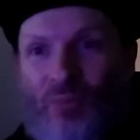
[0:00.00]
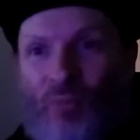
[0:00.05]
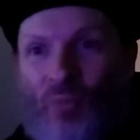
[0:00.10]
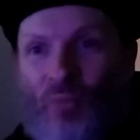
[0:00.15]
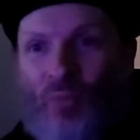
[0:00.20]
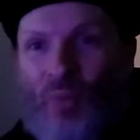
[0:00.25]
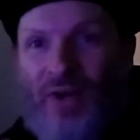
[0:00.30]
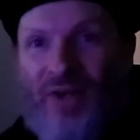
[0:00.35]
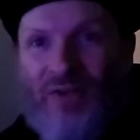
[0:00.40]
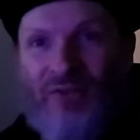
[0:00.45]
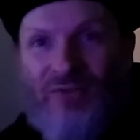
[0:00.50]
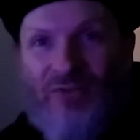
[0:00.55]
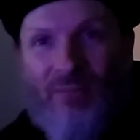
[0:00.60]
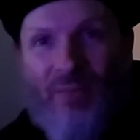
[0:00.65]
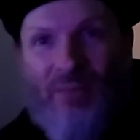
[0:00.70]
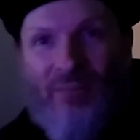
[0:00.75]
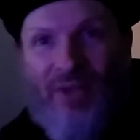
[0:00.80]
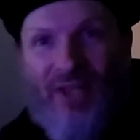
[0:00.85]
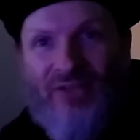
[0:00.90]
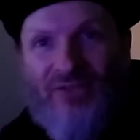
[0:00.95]
one
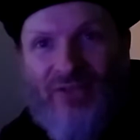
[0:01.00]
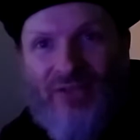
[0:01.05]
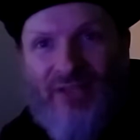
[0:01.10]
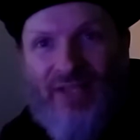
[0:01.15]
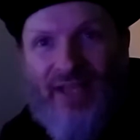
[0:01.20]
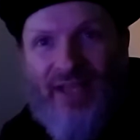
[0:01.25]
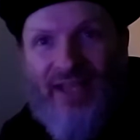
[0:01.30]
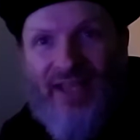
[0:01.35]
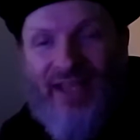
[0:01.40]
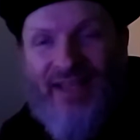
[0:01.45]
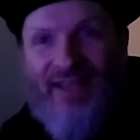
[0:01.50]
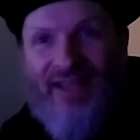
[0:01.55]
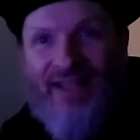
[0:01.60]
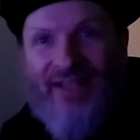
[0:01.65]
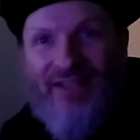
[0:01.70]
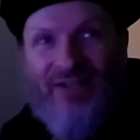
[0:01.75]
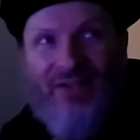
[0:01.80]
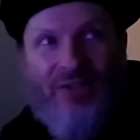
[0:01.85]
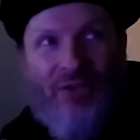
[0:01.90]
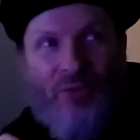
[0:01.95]
instrument plays a lick and then